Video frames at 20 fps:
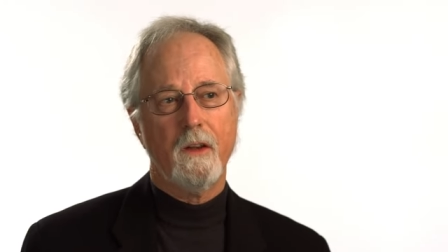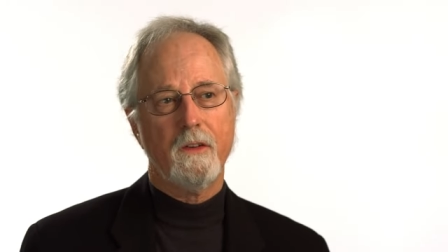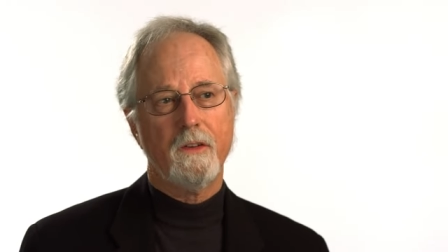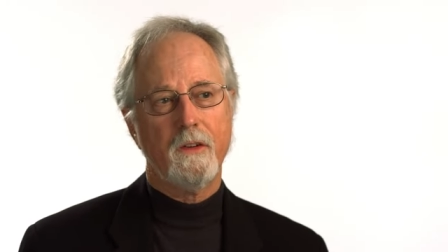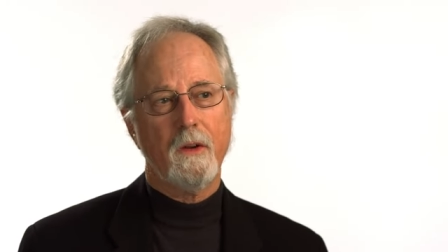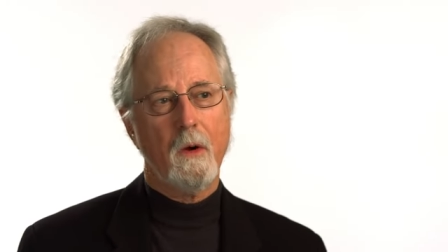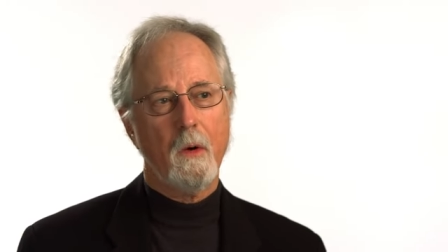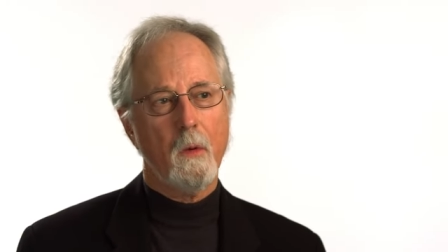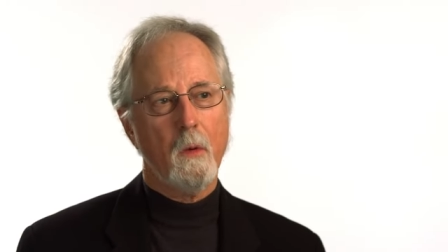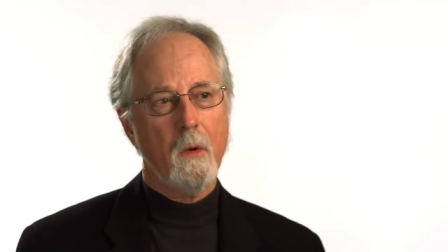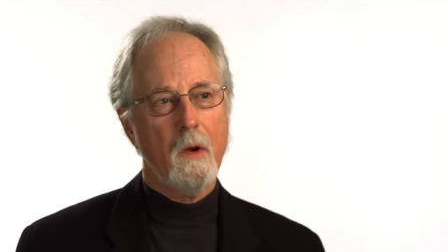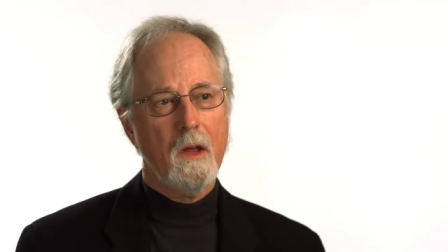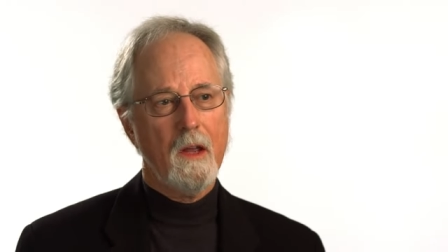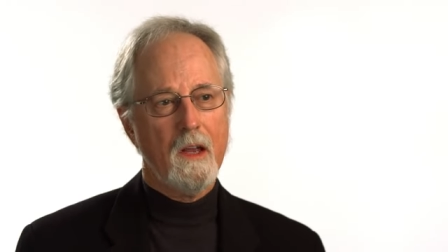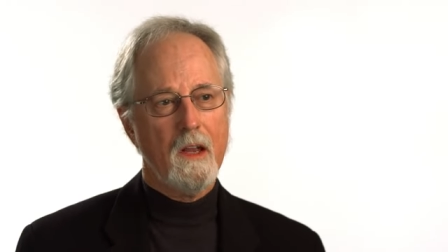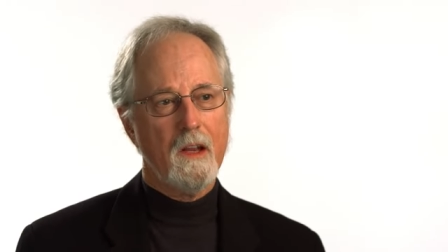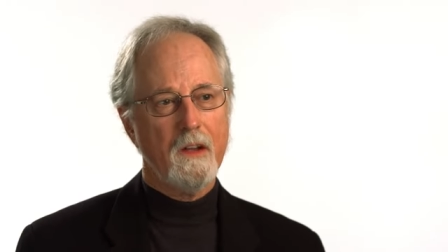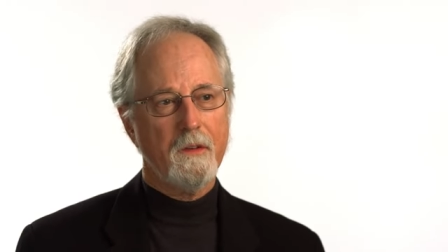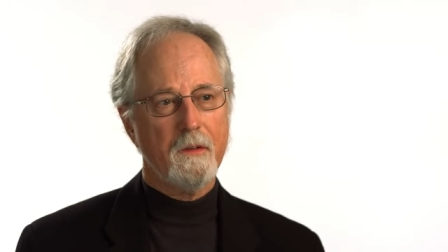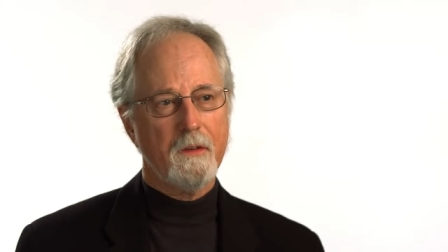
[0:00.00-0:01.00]
So
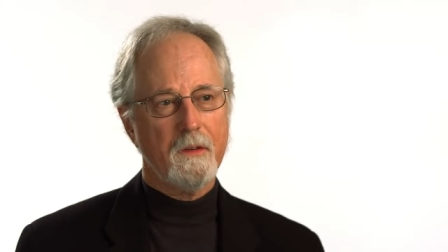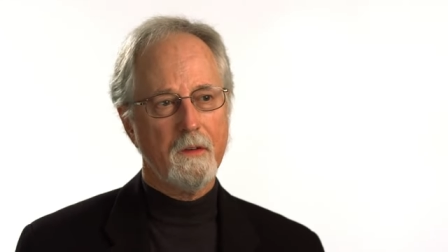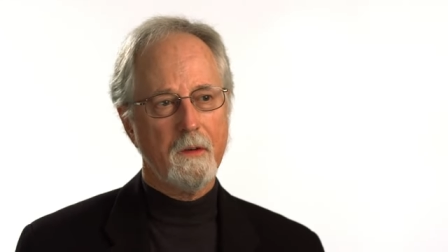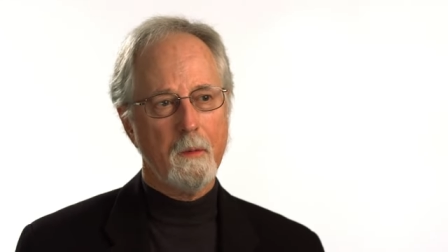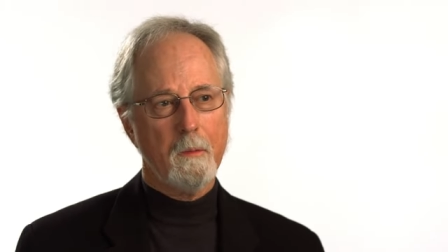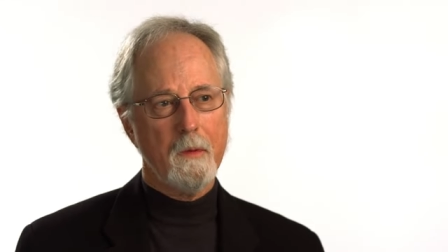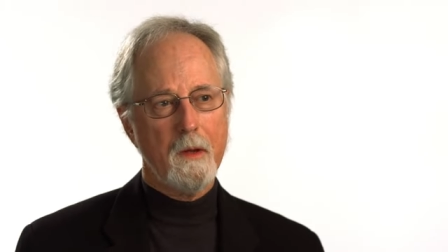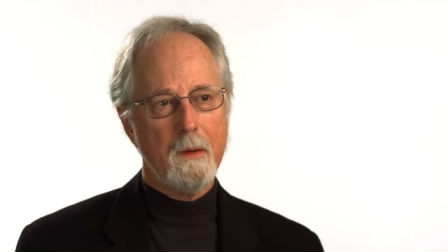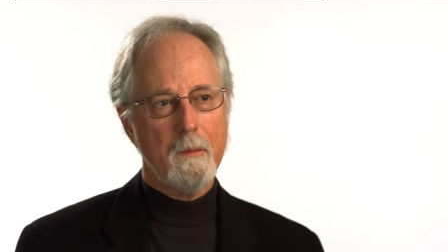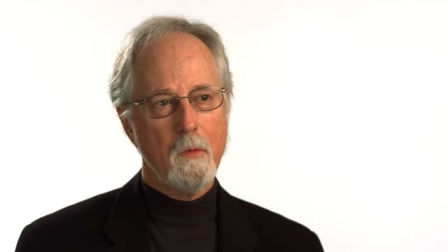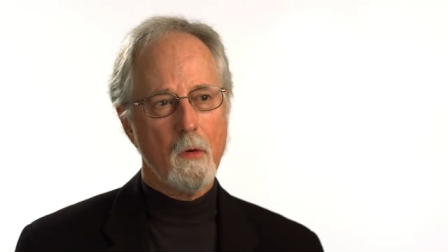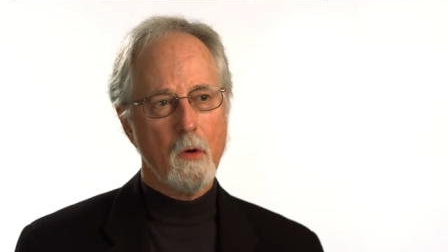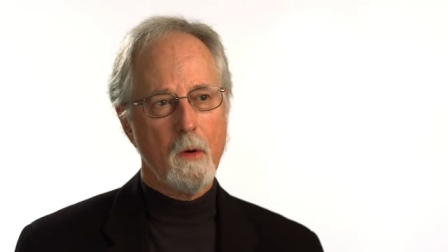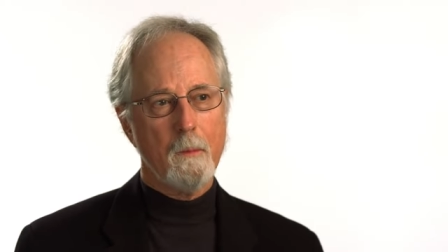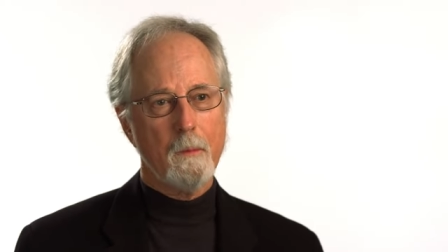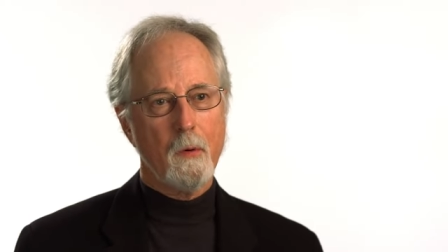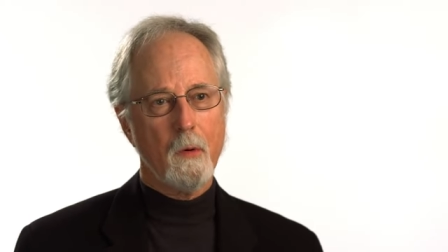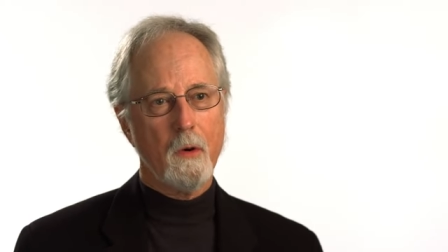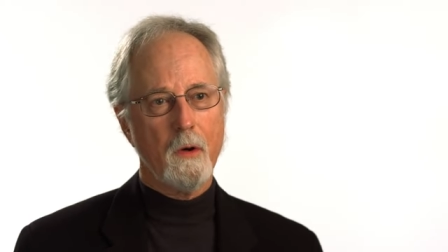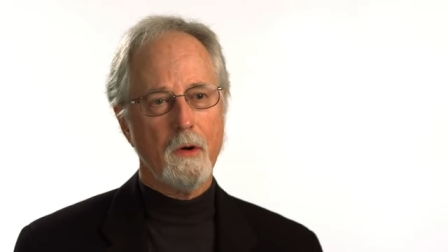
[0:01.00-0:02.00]
it's, to me, more
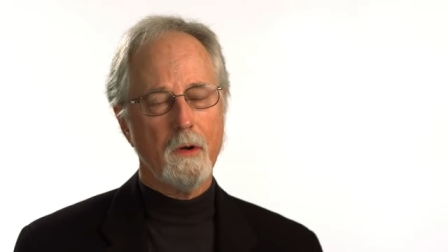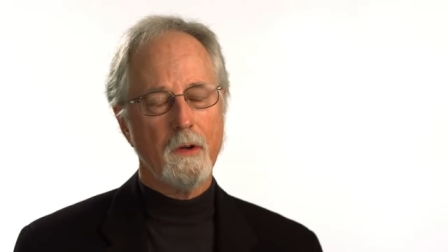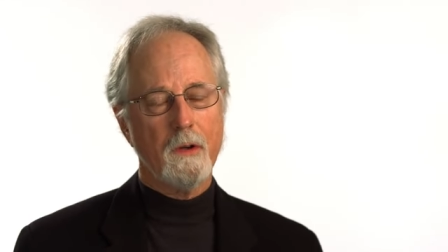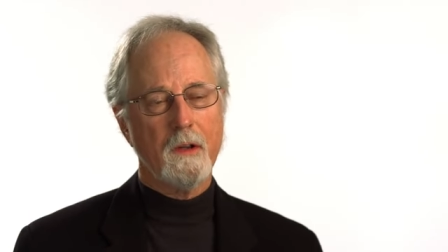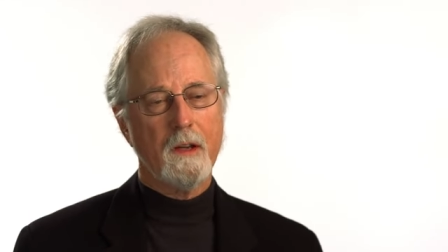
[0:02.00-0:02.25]
important